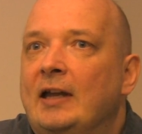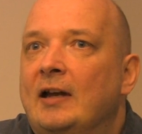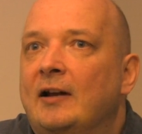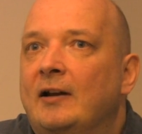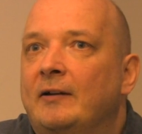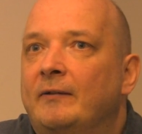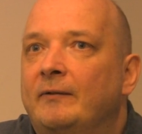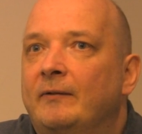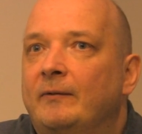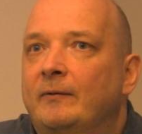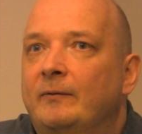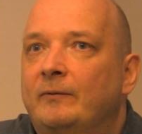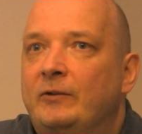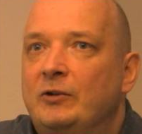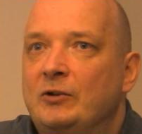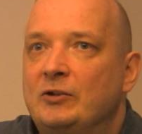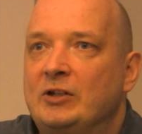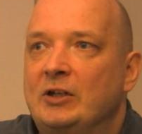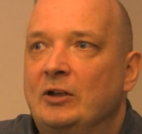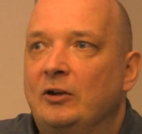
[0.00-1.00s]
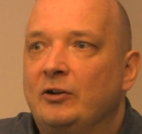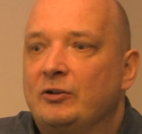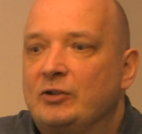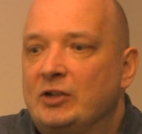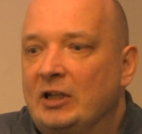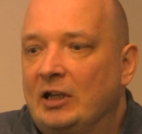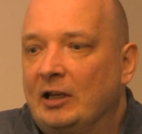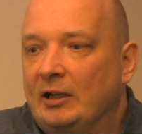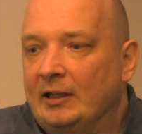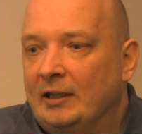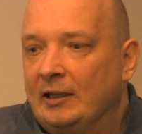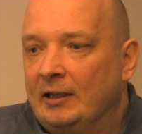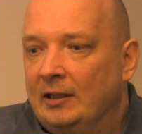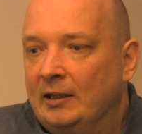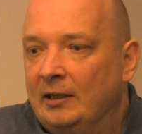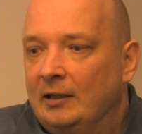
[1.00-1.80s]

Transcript: are physiologically